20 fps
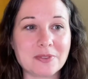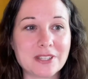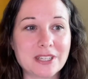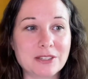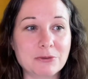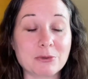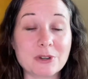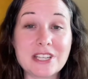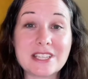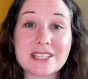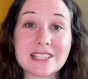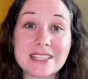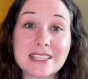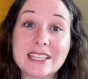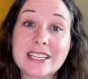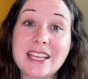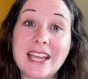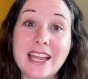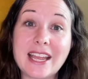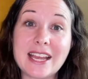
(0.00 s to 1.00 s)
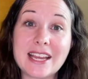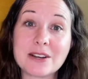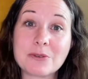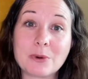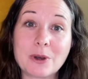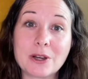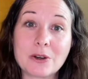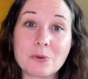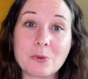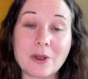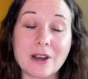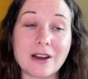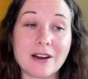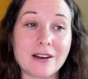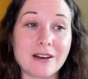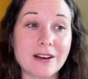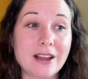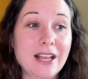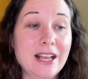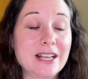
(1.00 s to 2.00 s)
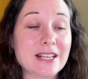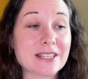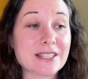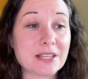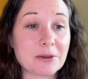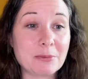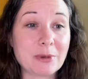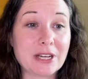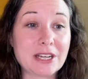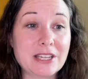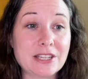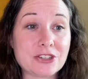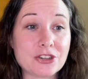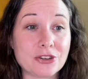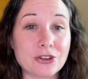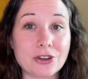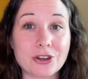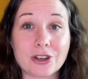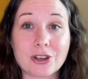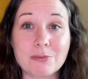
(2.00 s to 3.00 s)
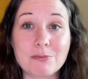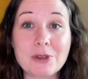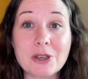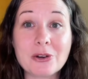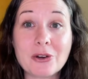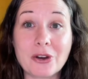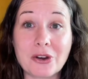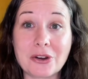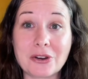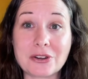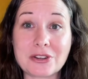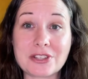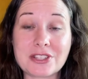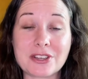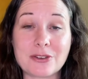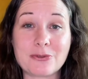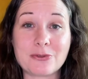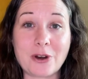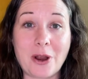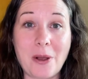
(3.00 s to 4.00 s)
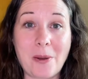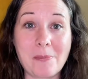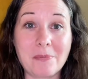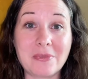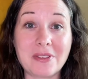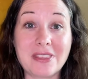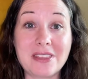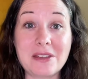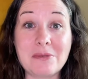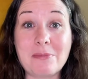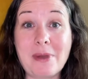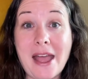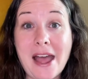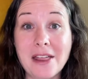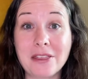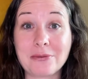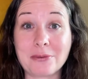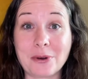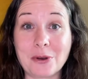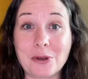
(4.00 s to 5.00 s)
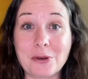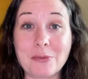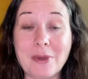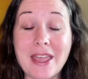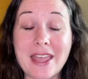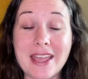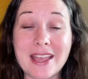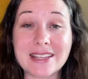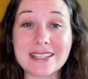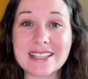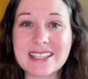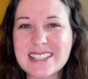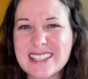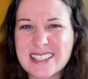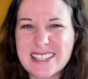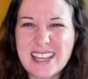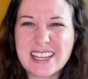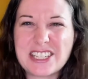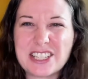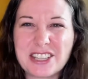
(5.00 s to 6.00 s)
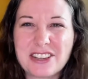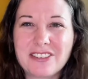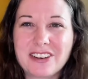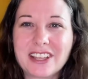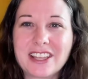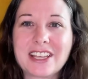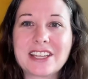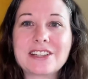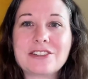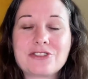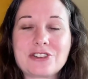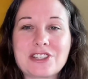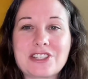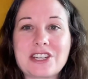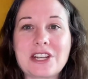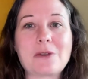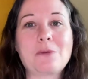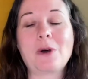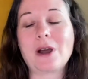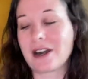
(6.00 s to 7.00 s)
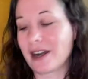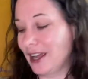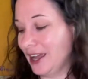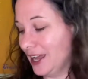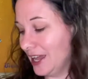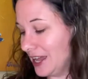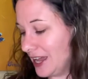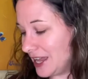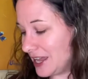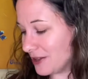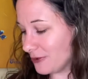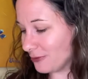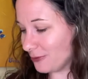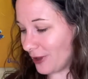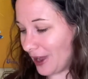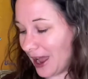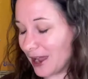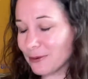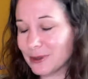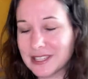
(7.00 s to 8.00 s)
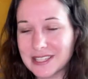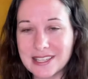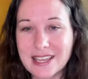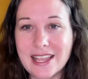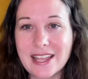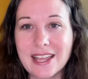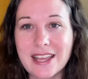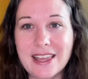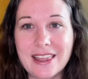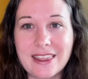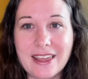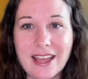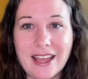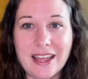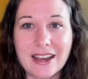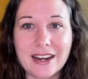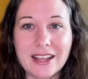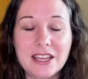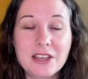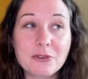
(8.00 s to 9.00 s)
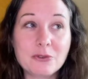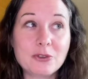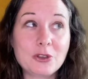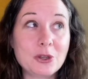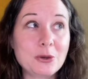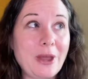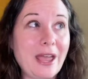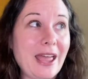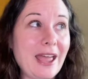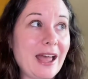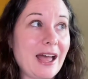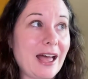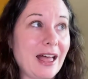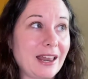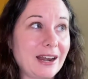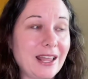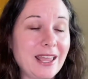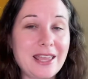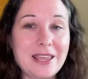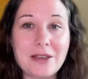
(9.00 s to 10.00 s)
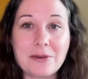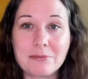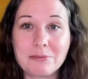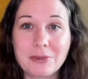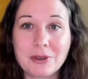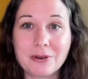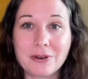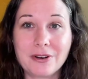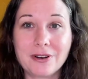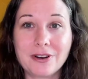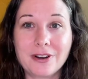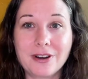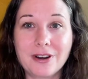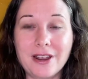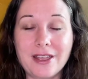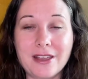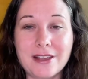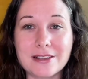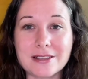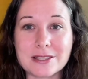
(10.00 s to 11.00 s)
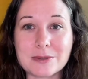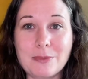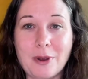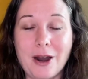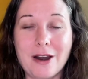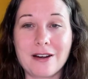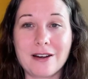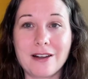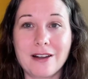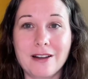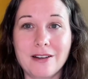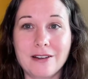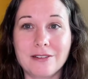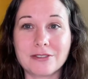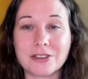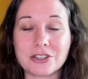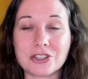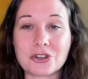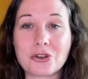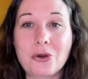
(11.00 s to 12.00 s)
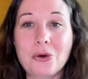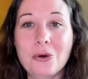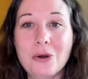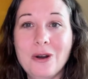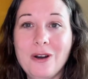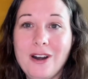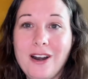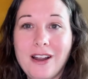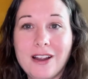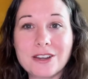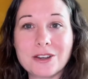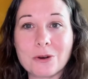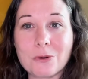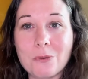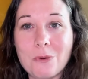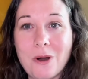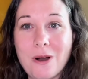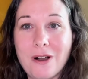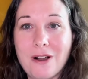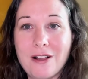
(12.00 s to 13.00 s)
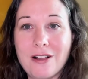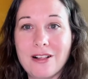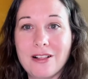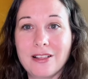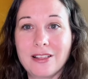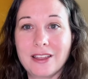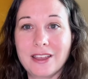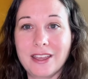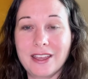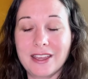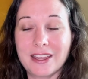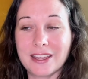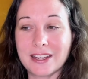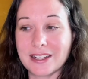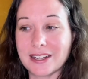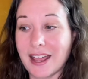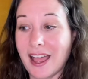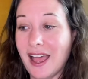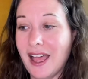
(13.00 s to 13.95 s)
Recently I had one where somebody took mirrors from the bathroom, and this is actually a really interesting one. I would say that if you had a mirror as part of the decor on your wall in